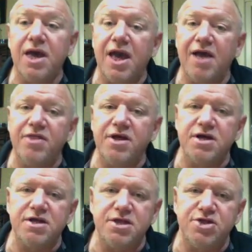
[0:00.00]
And
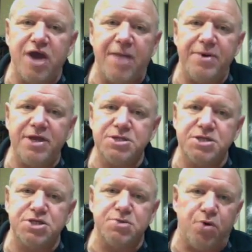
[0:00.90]
the Japanese
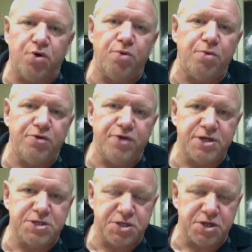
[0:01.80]
did some horrible
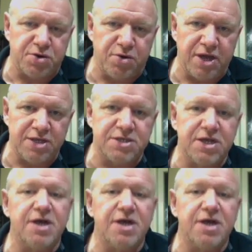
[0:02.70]
things to the Koreans.